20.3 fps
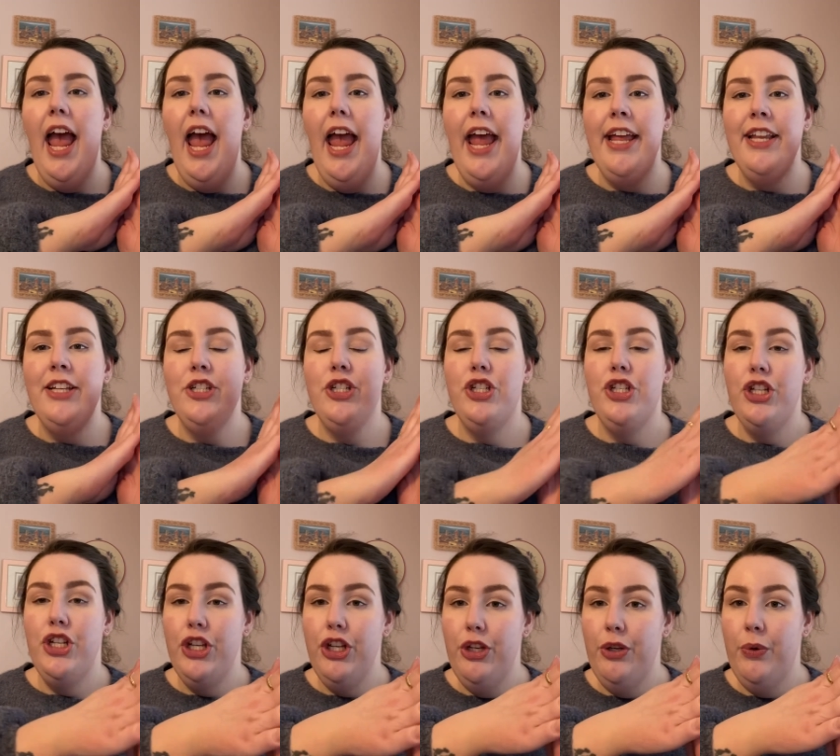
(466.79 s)
And
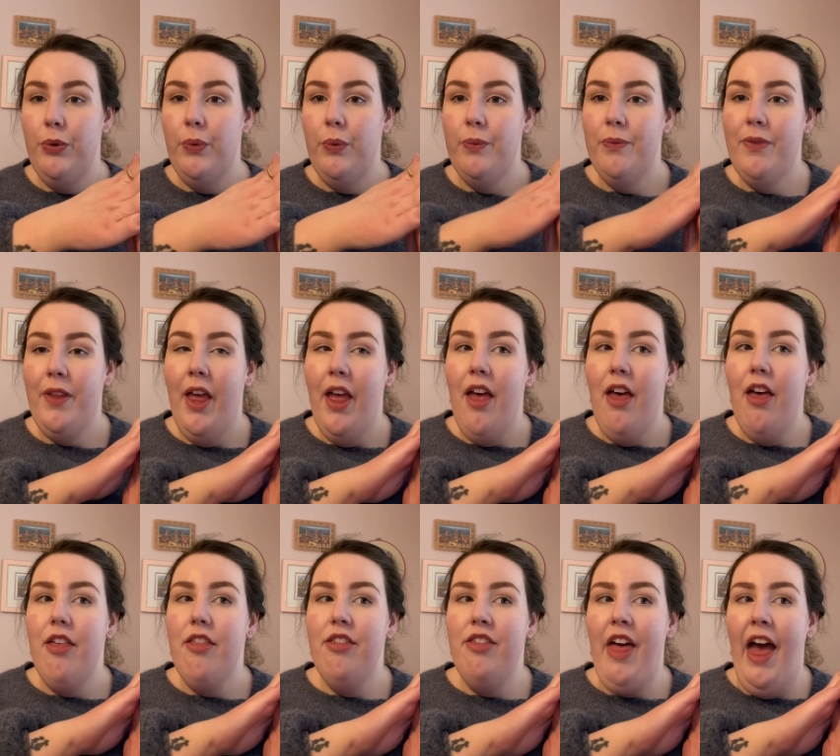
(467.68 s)
two,
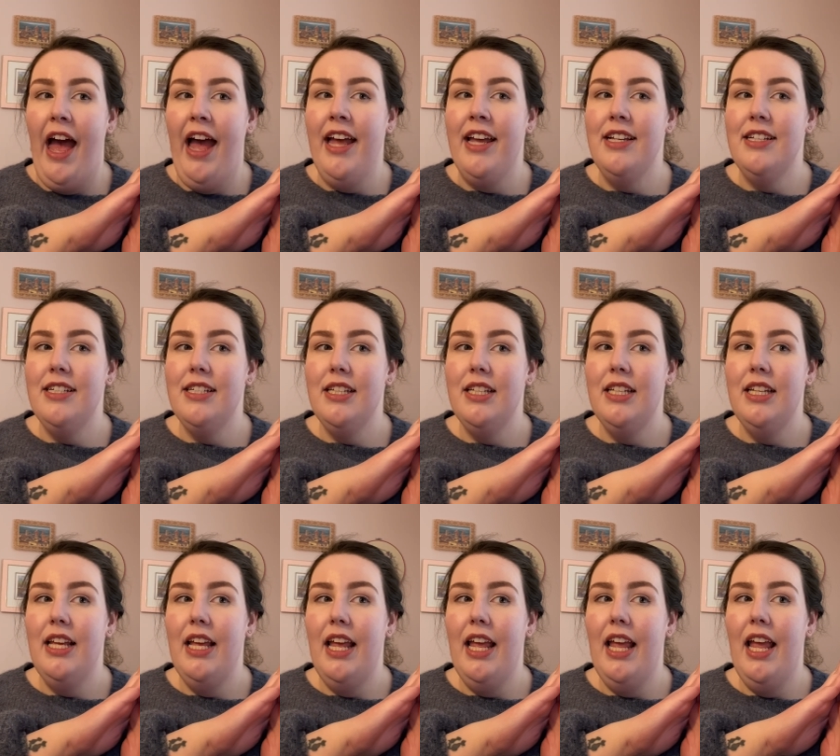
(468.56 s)
that
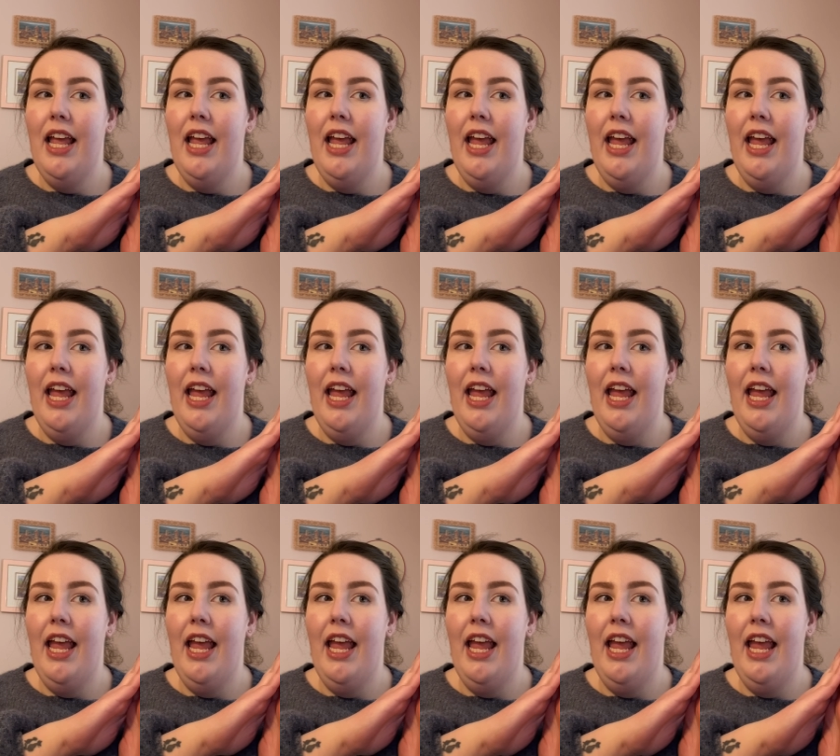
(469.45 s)

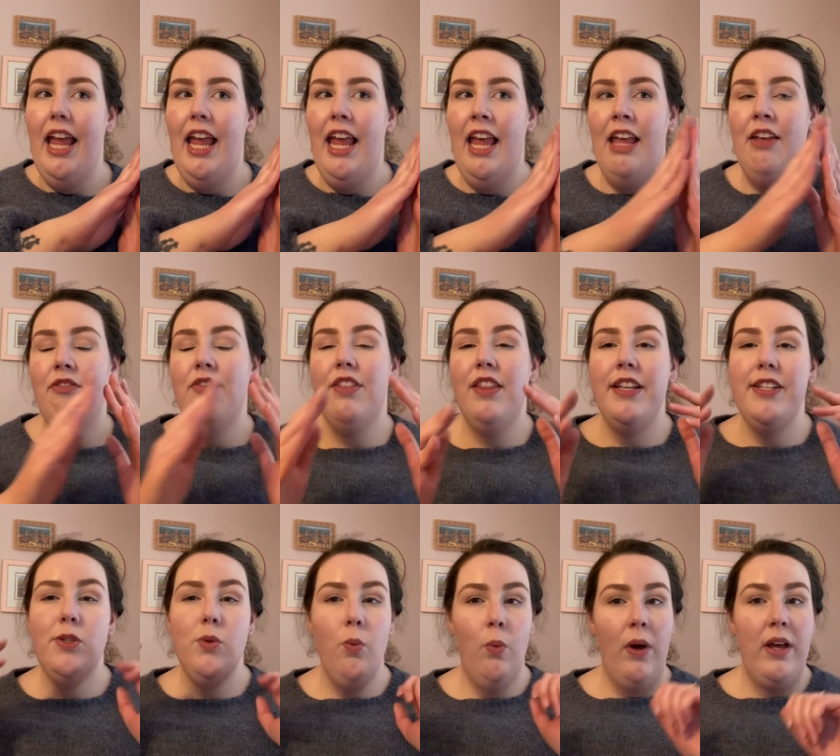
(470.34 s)
if
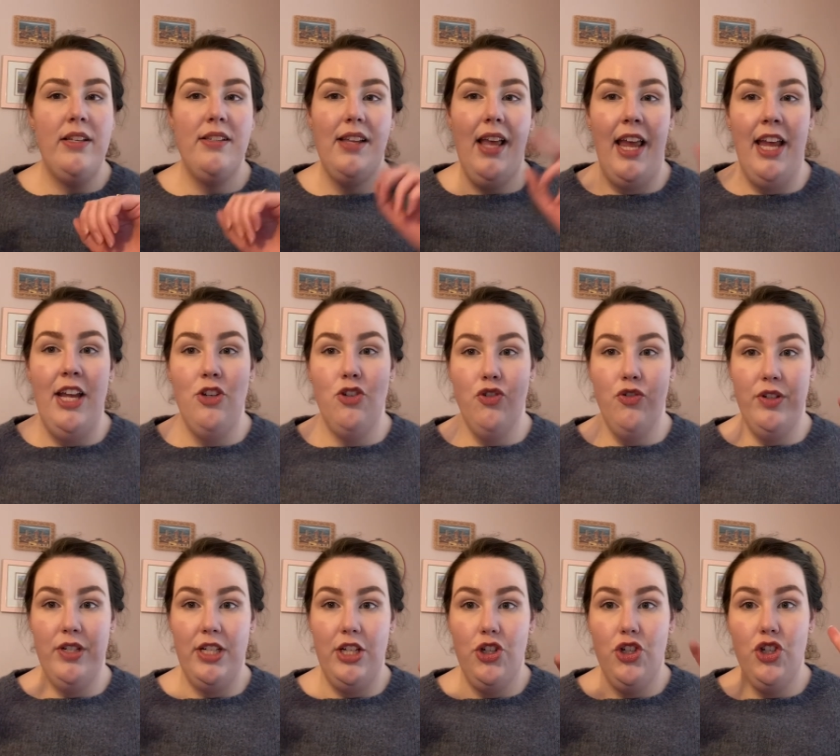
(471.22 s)
this was a
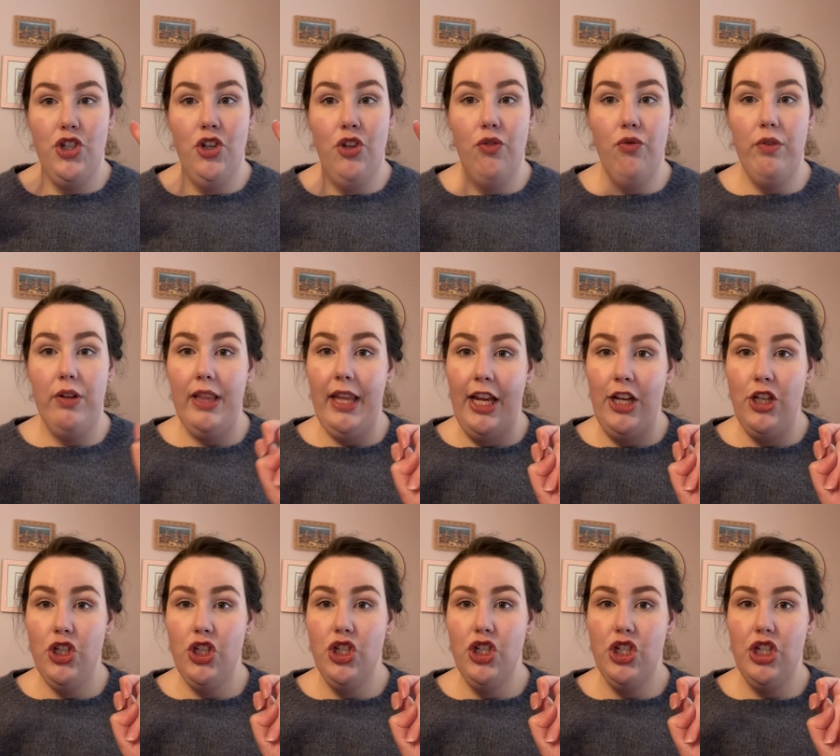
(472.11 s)
traditional
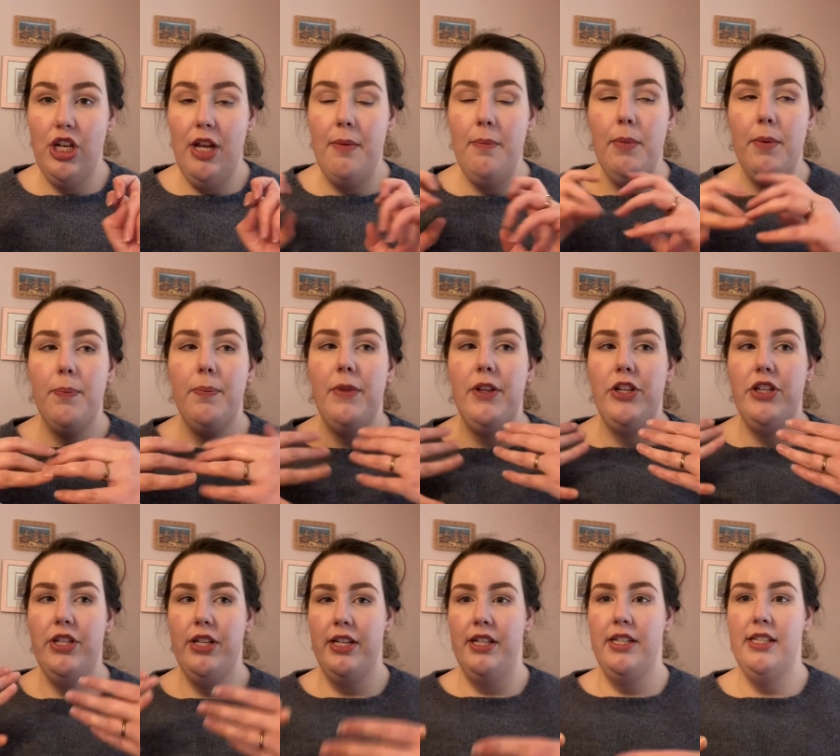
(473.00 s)
relationship
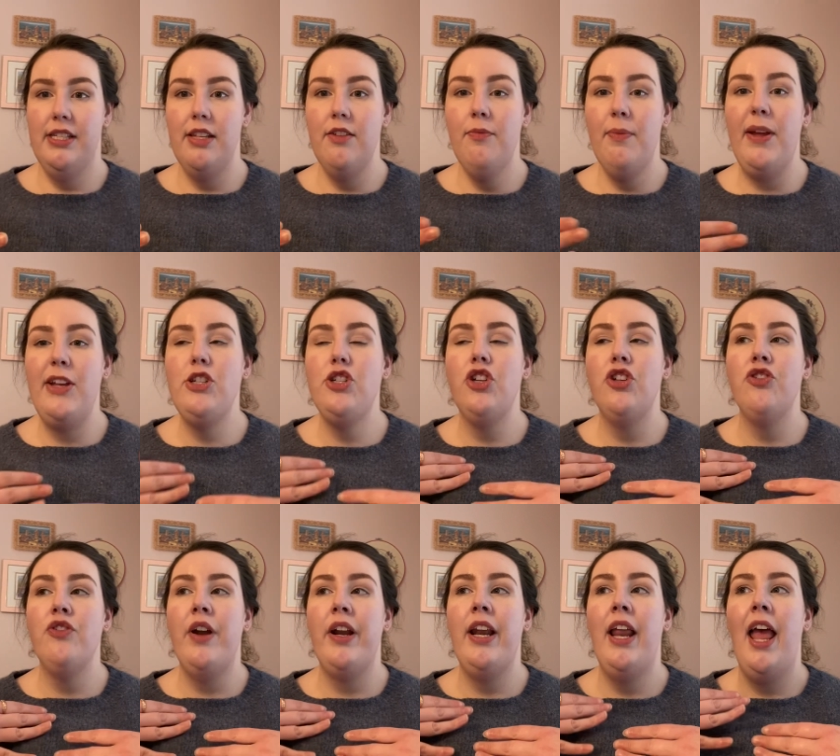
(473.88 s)
to conceive my
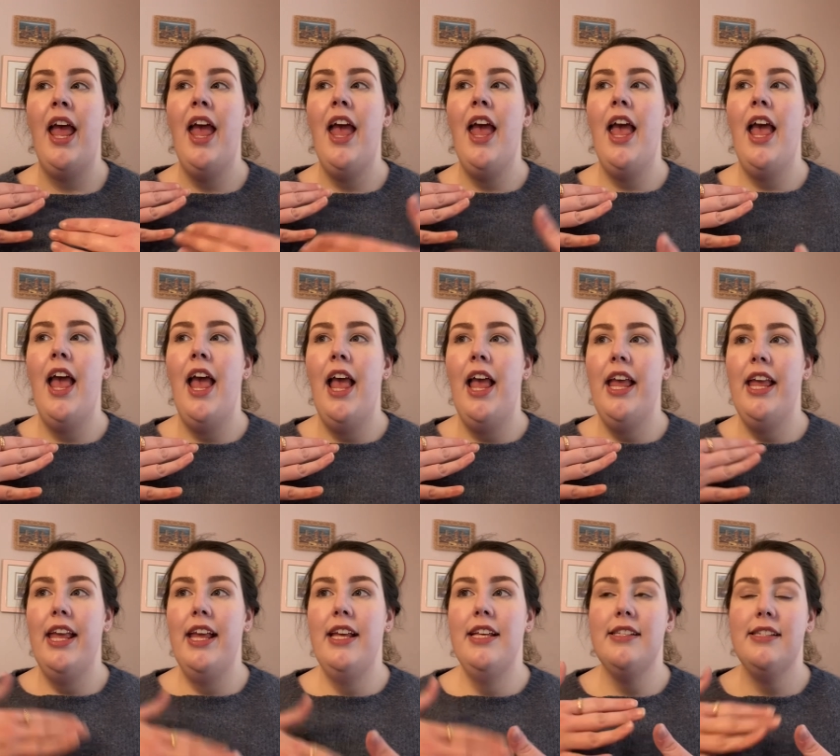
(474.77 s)
children,
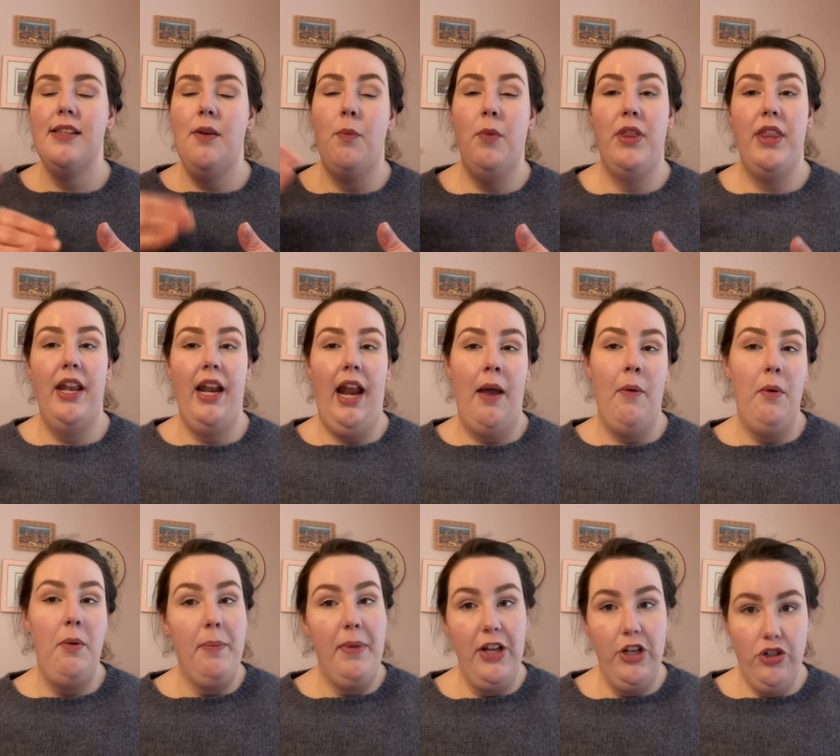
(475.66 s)
he is someone that I
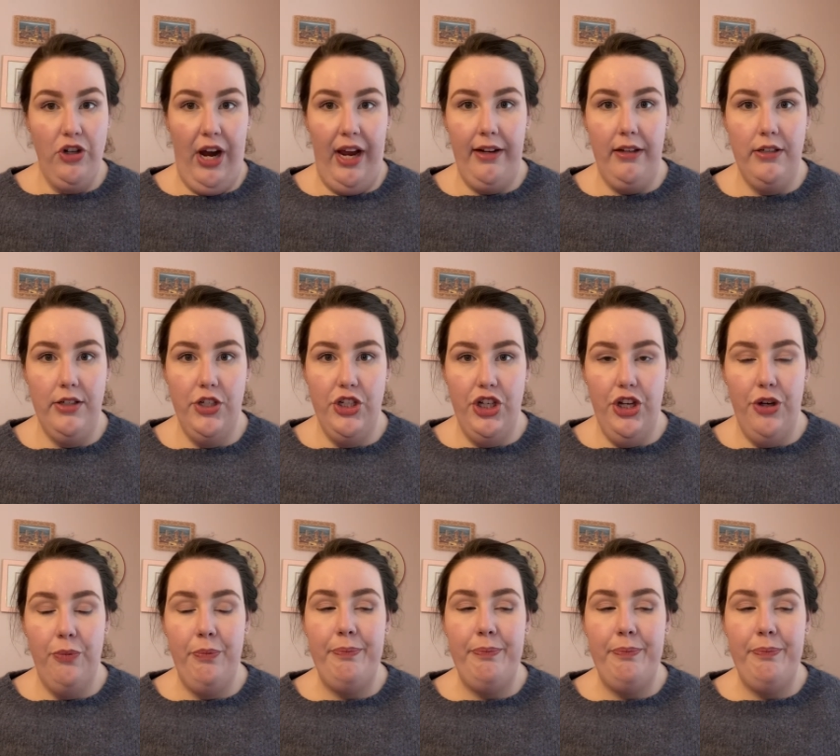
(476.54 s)
would be attracted to.